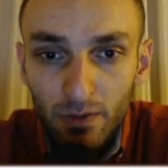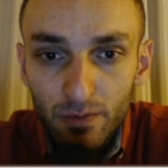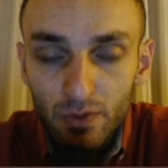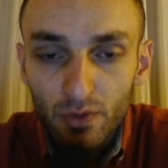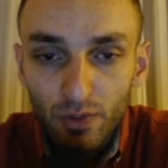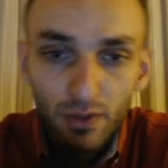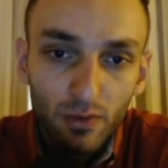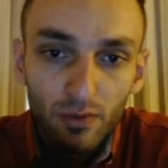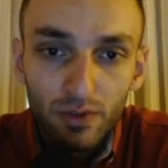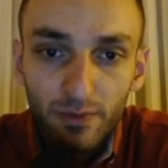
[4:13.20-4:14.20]
So he
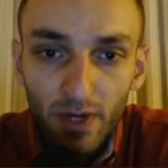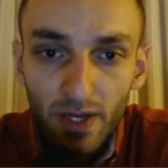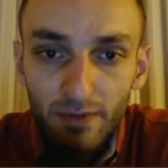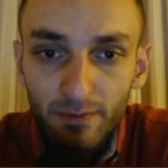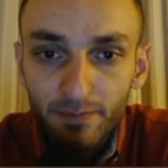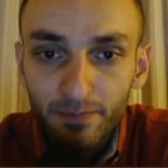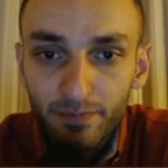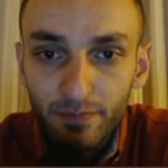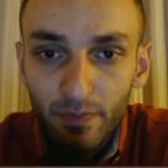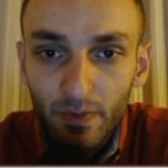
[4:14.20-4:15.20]
took on d5,
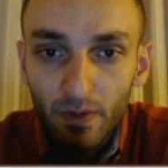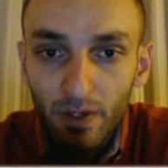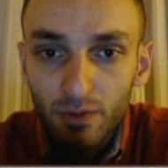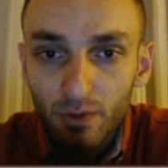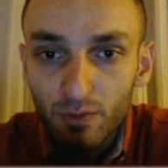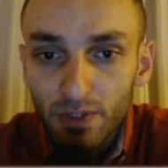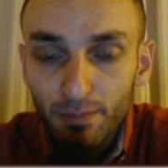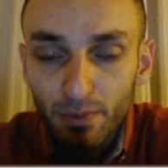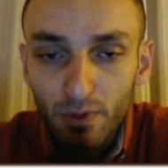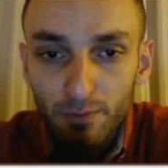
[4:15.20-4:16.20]
I took with the
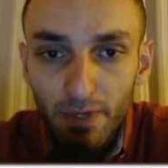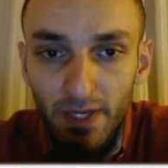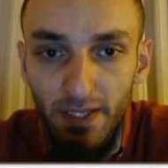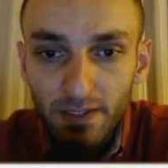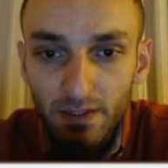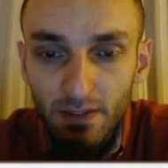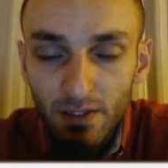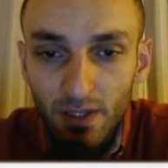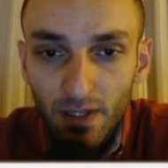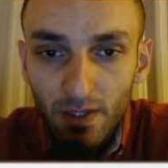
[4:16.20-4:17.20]
pawn back,
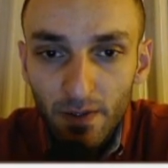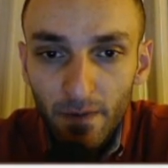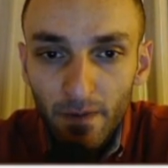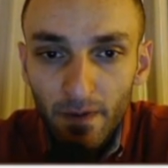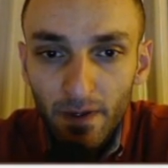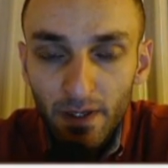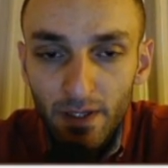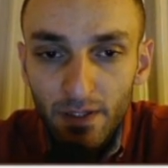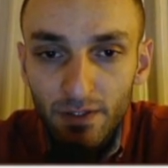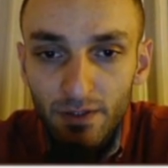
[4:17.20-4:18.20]

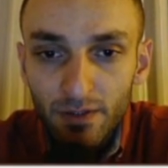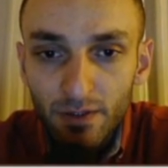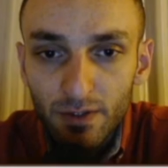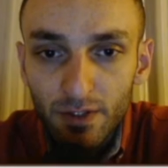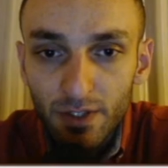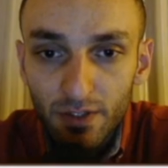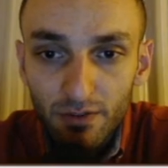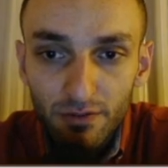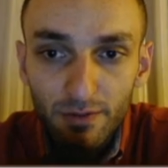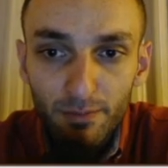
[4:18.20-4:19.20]
and
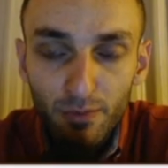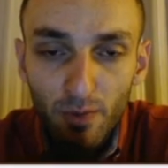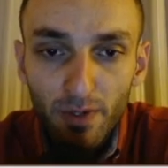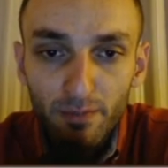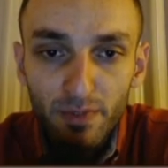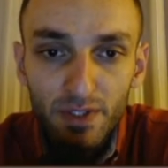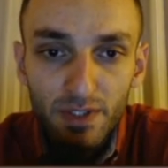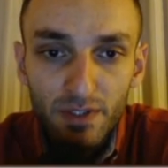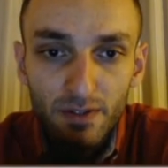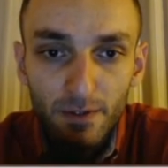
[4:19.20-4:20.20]
here the problem
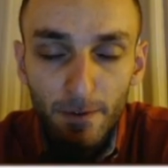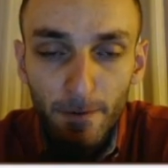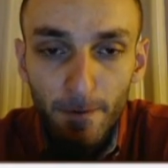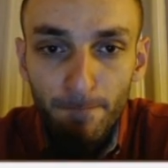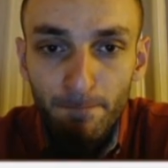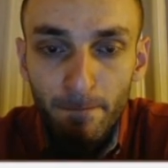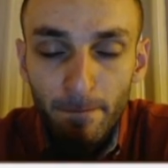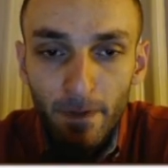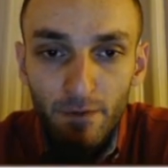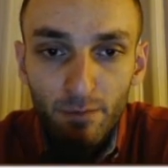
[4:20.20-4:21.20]
is,
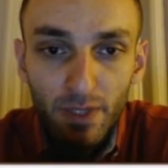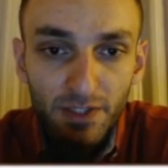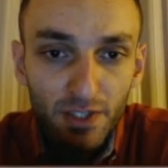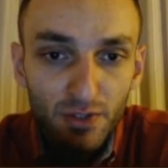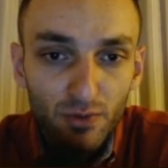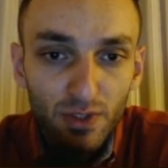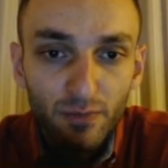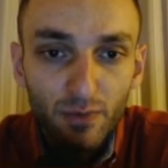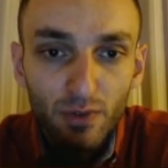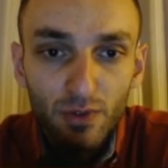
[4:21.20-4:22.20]
if black takes on
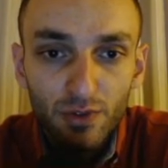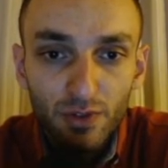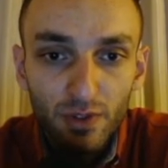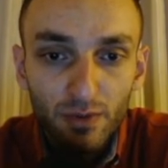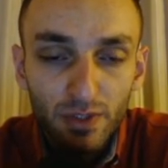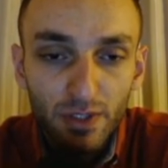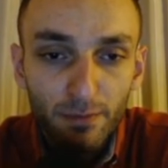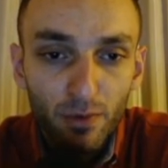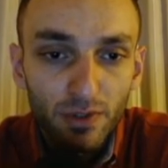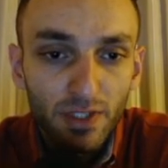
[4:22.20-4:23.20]
d4 with the
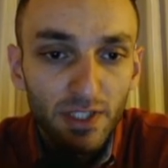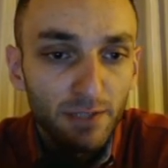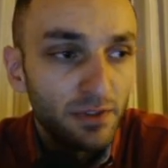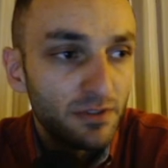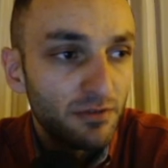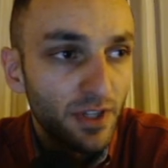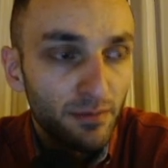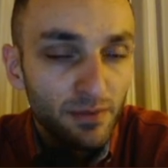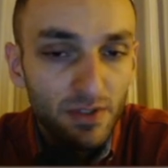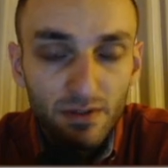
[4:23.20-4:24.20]
pawn, then knight b3
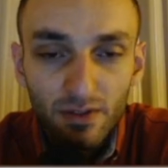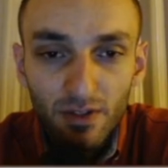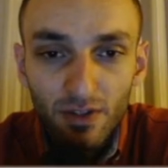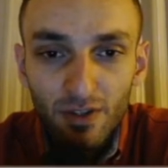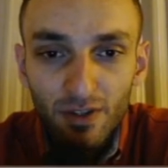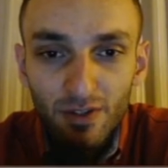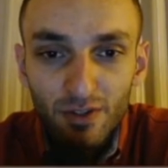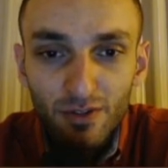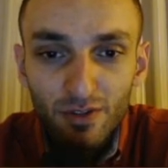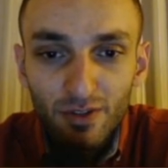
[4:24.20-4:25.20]
comes.
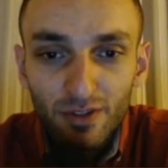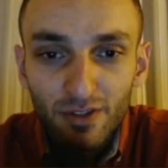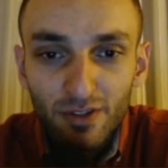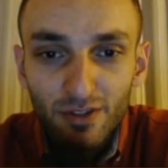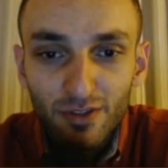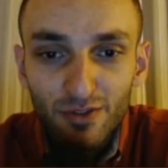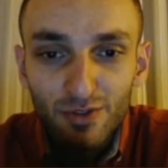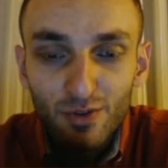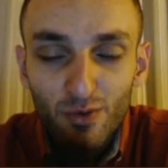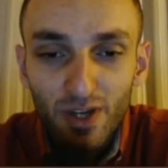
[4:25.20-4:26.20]

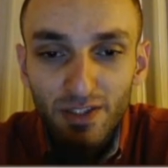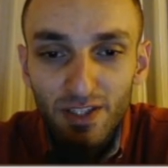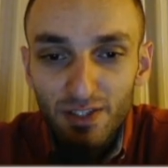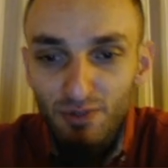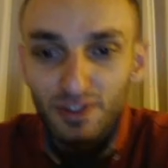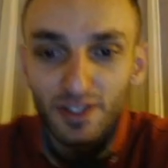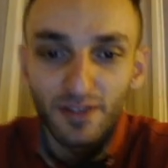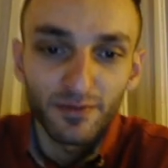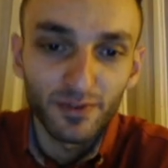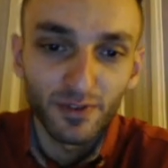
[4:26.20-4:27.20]
So white does not
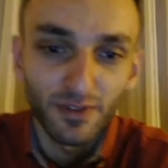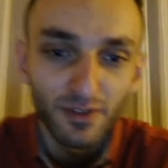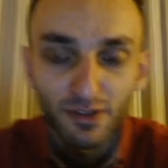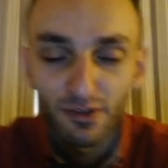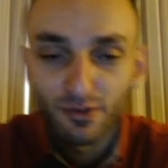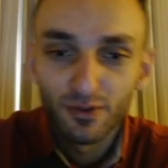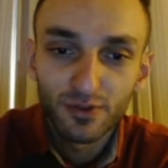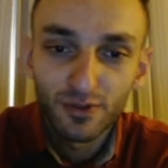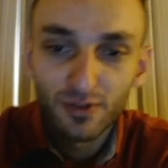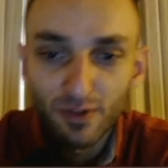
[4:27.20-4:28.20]
have
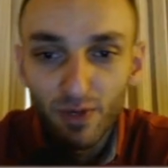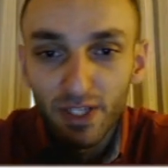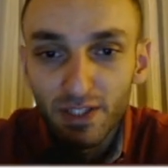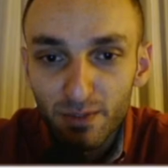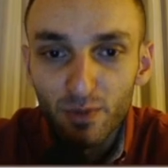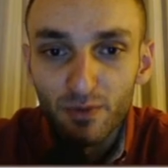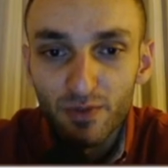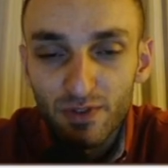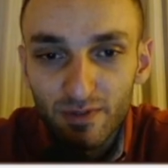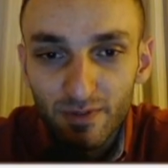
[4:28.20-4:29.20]
good waiting moves.